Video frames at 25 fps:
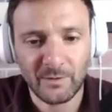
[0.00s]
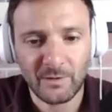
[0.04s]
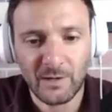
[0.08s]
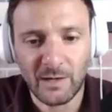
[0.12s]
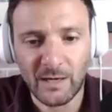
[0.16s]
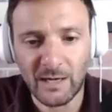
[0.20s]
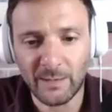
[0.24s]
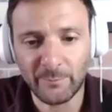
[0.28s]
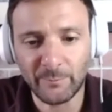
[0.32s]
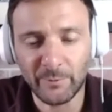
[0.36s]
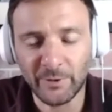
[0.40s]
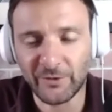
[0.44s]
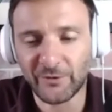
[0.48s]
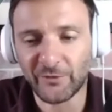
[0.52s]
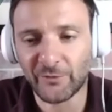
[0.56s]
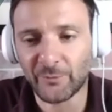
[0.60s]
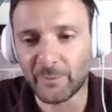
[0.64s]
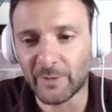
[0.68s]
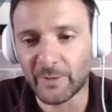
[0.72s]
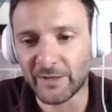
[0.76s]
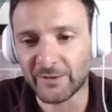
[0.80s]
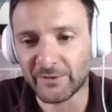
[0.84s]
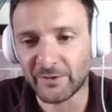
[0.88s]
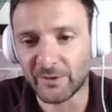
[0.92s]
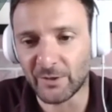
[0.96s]
I'm not
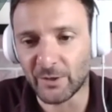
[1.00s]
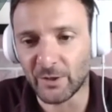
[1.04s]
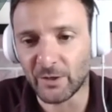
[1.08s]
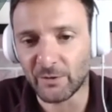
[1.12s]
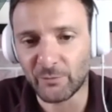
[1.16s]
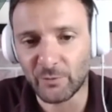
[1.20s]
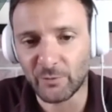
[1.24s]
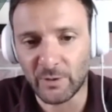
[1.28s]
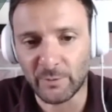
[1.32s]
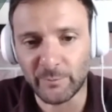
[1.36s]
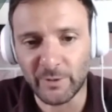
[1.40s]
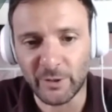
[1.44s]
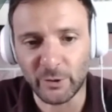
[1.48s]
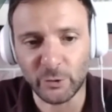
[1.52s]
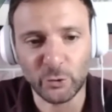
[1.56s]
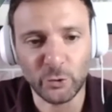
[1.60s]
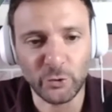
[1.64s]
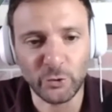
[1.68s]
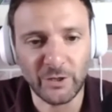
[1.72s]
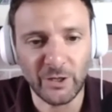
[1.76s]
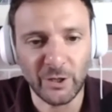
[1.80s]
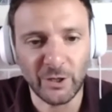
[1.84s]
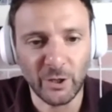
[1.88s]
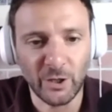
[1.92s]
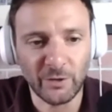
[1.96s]
smart enough, or I'm not good
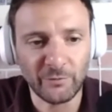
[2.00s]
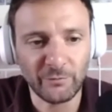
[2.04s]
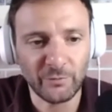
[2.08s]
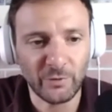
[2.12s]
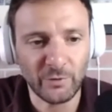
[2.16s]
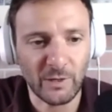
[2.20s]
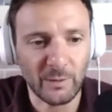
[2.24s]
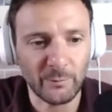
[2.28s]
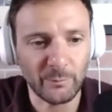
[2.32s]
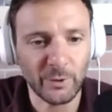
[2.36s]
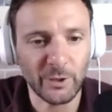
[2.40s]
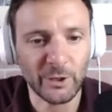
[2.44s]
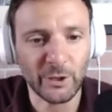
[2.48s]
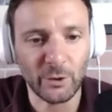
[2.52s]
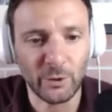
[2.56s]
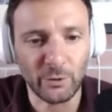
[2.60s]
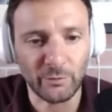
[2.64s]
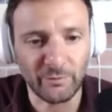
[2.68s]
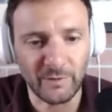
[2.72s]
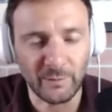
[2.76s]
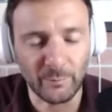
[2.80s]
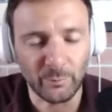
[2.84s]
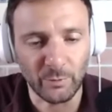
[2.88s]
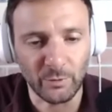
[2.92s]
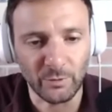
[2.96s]
enough, or I'm not
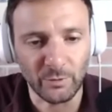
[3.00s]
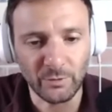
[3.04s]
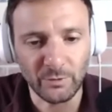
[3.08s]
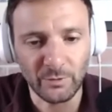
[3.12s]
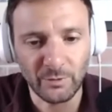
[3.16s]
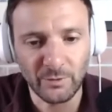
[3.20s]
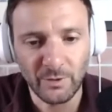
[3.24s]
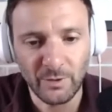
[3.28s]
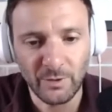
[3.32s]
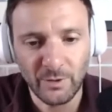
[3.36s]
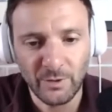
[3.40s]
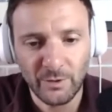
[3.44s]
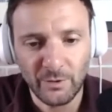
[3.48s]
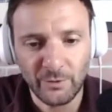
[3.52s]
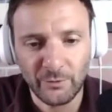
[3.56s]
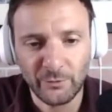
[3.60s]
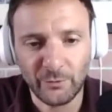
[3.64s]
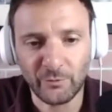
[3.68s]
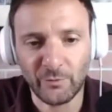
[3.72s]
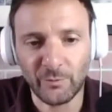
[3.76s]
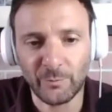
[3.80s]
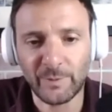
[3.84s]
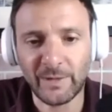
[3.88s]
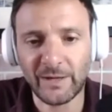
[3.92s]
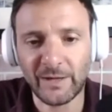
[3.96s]
lovable. So the
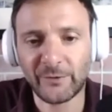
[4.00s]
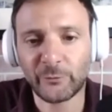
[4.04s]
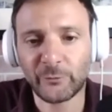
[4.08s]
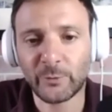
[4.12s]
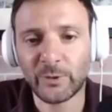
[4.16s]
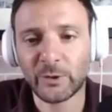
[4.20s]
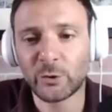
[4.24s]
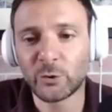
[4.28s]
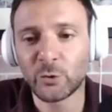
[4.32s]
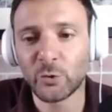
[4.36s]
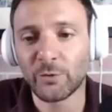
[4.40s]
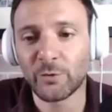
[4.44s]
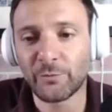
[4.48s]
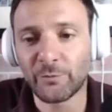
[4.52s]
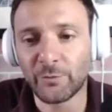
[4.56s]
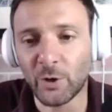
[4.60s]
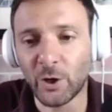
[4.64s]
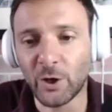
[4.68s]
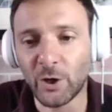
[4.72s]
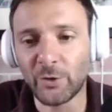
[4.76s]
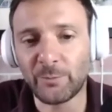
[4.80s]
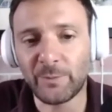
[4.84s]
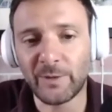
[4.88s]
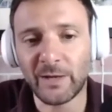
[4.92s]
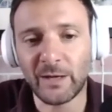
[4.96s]
best way to
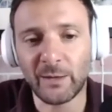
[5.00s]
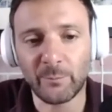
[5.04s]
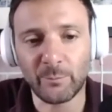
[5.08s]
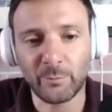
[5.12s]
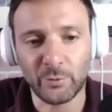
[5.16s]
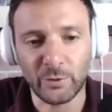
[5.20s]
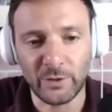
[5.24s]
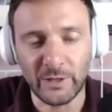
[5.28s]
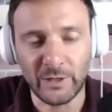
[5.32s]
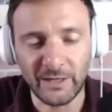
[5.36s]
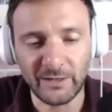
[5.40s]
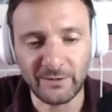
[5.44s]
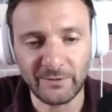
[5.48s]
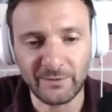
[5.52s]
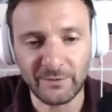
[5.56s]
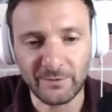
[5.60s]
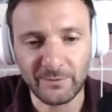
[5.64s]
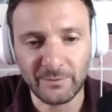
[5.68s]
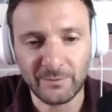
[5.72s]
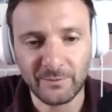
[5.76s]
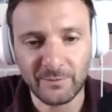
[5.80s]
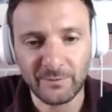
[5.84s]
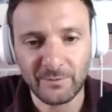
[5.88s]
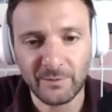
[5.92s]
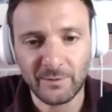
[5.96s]
avoid being bullied
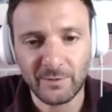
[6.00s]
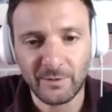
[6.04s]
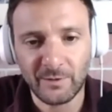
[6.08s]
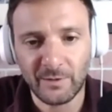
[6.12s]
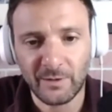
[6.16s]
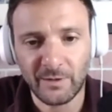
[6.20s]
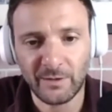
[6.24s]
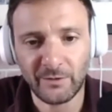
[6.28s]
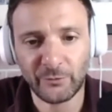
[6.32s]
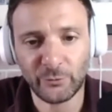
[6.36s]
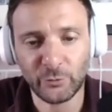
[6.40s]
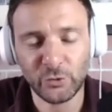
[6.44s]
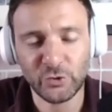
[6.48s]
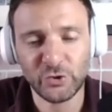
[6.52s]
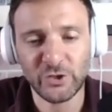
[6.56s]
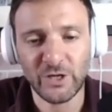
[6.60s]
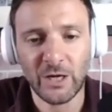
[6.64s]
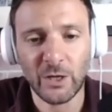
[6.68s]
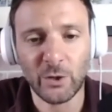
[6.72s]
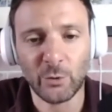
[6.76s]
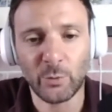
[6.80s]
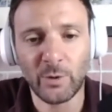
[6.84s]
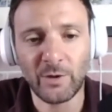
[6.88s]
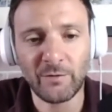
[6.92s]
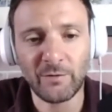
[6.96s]
is to shy
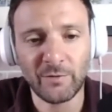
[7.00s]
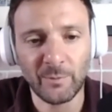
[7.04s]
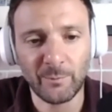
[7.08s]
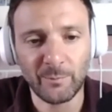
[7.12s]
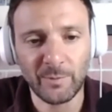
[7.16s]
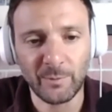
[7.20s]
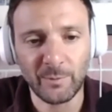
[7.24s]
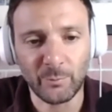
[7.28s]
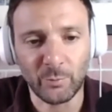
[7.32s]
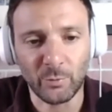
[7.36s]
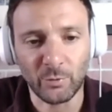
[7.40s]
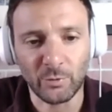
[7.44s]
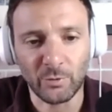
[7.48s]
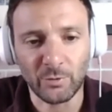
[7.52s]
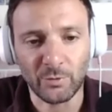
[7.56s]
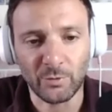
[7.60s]
away from people